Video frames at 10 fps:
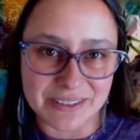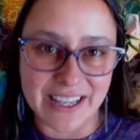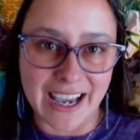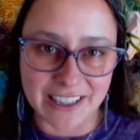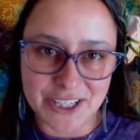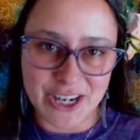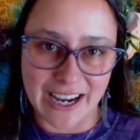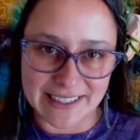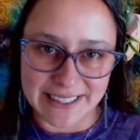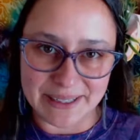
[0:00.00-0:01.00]
Natalie
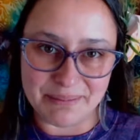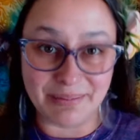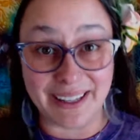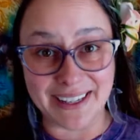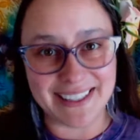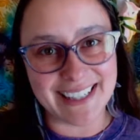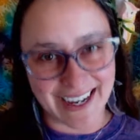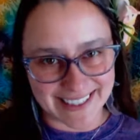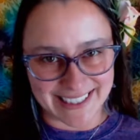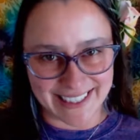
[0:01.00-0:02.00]
Jackson, Plant
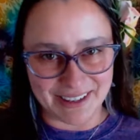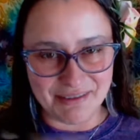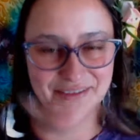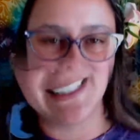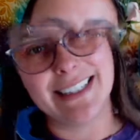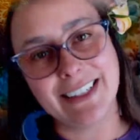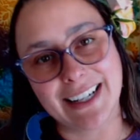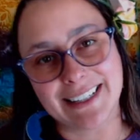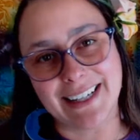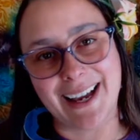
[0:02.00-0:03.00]
Detective. See you
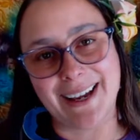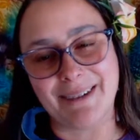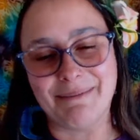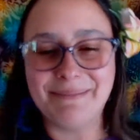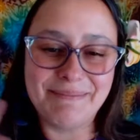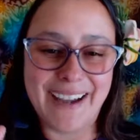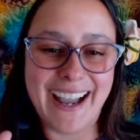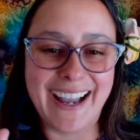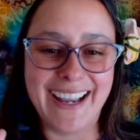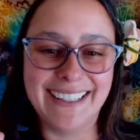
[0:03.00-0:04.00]
next time.
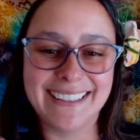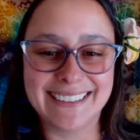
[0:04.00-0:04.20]
Bye.